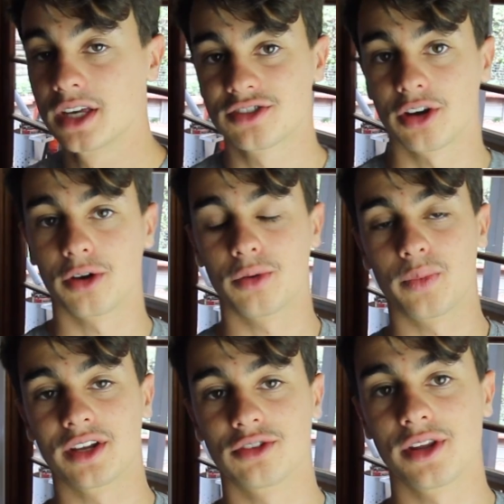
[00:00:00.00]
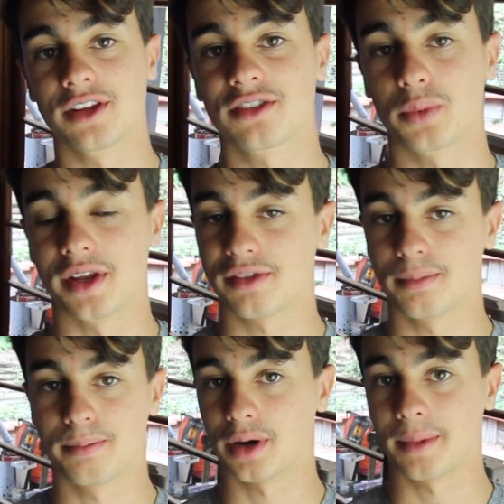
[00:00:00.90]
So we can do this with
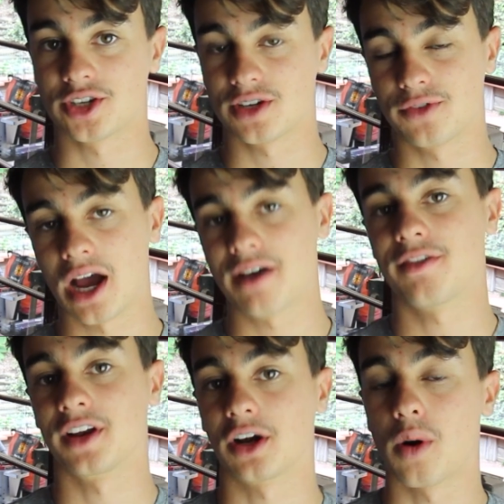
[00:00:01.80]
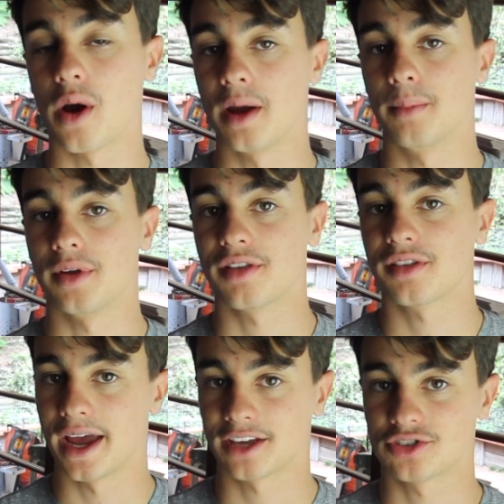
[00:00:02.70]
pretty much, if you have an aquarium
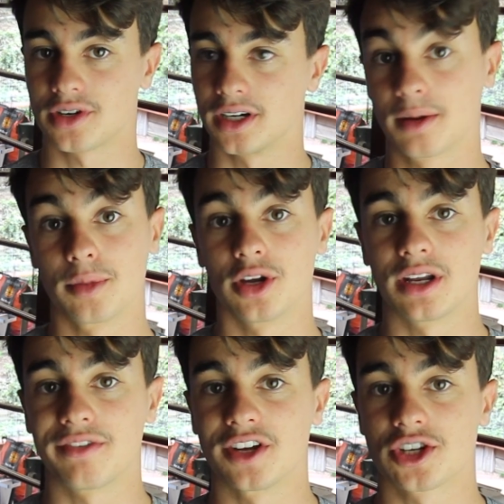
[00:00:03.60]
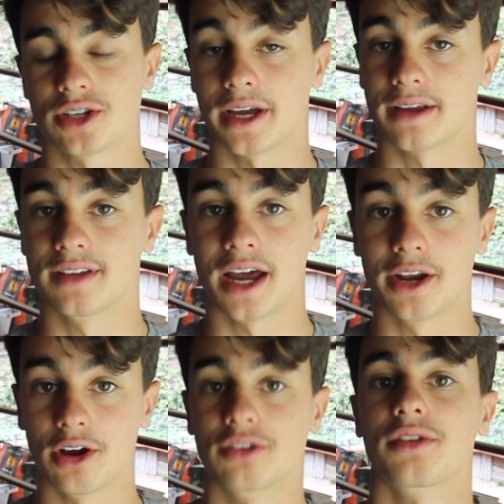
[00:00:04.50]
with extra community fish like
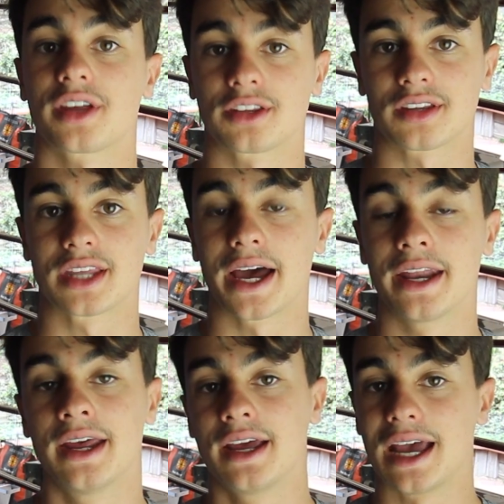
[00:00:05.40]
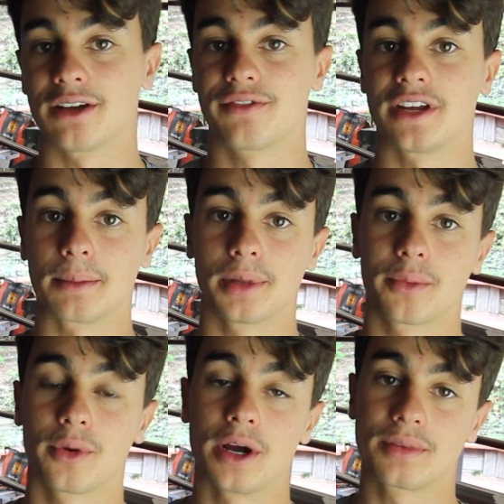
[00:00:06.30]
danios or things like that, and you're feeding
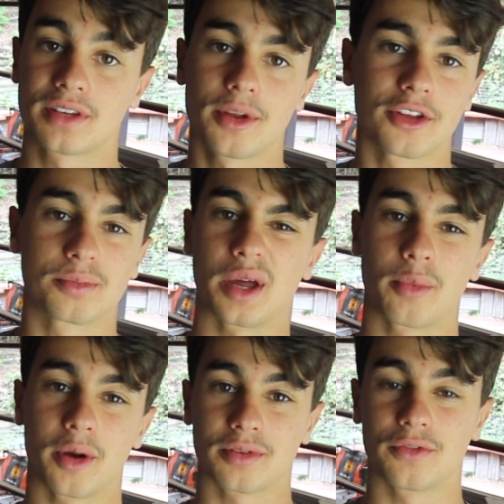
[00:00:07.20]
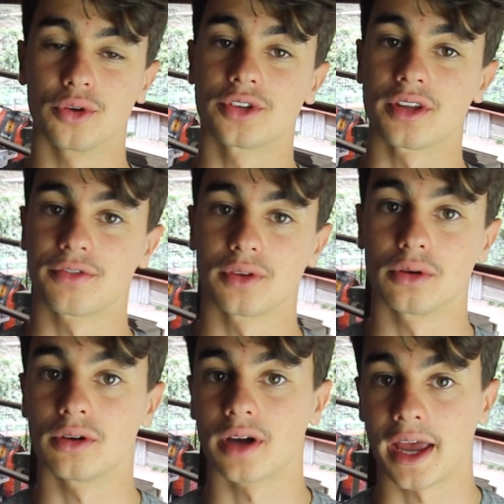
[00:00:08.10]
bloodworms, some of those bloodworms will fall to the
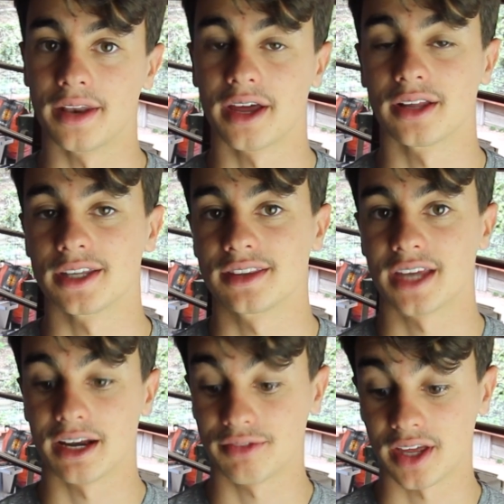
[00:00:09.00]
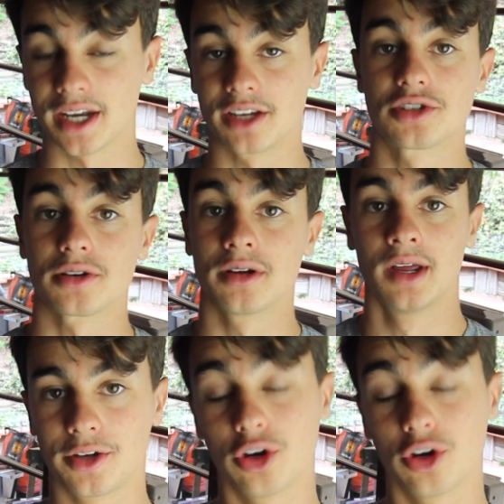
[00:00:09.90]
floor and they'll eat that if they need to.